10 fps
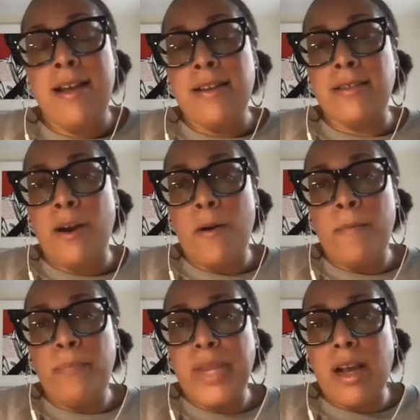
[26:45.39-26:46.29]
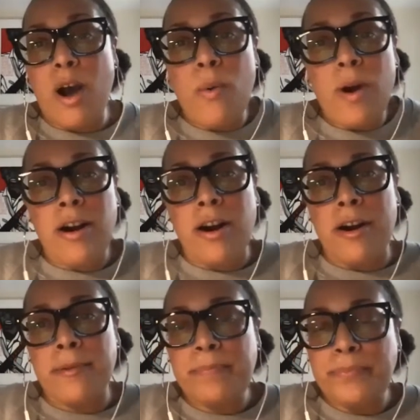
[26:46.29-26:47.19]
So
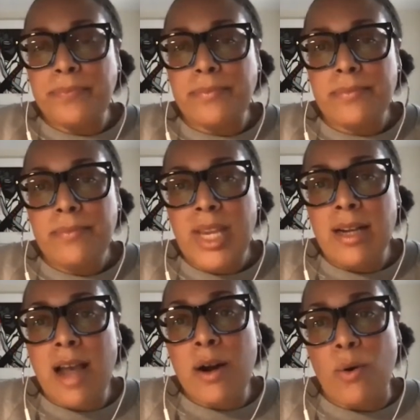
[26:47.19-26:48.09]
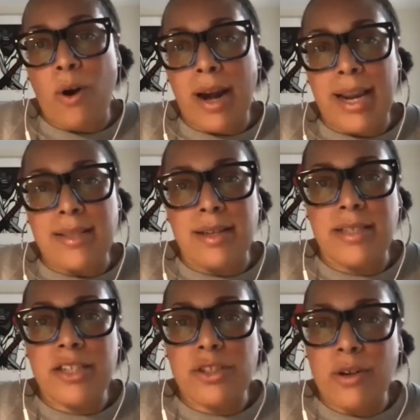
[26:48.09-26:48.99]
Coworker.org is a
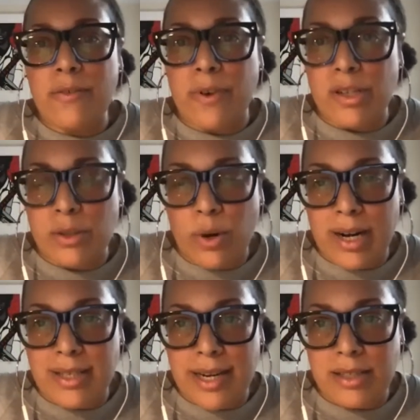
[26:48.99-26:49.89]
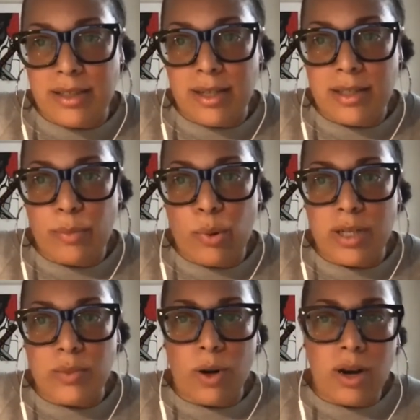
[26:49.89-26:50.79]
digital-first organization that
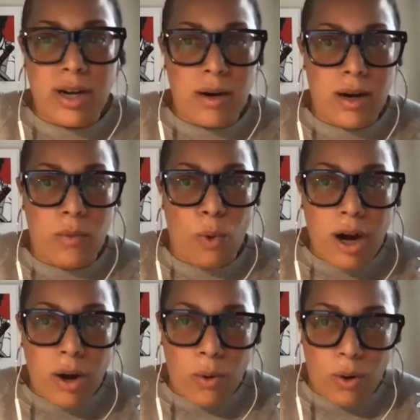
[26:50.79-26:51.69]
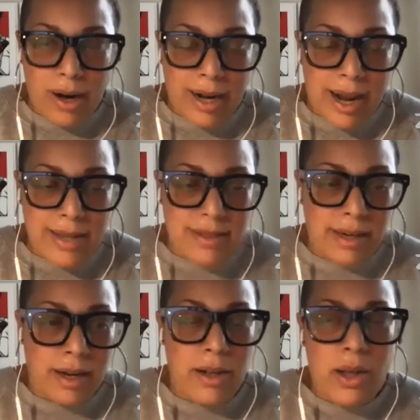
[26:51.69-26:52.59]
supports worker
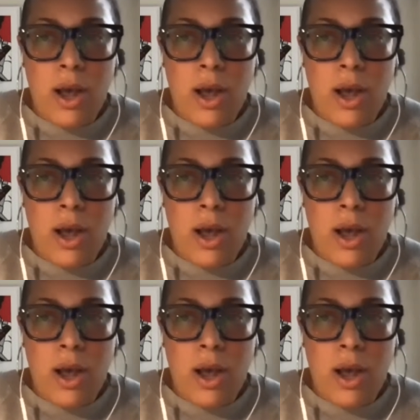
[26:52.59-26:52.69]
organizing